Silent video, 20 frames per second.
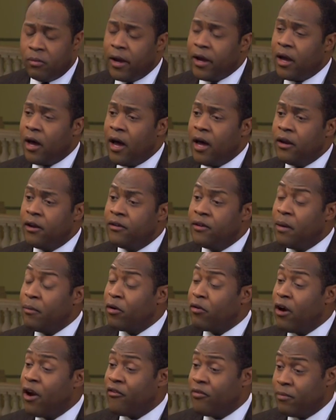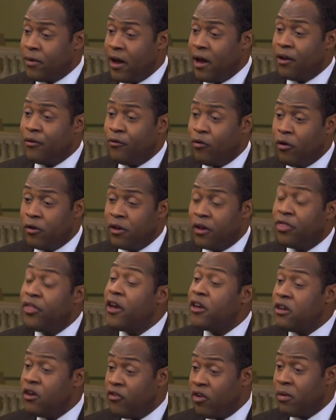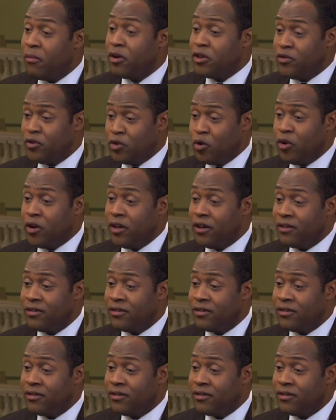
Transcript: Mike Honda, the Democrat from California, thank you very much for joining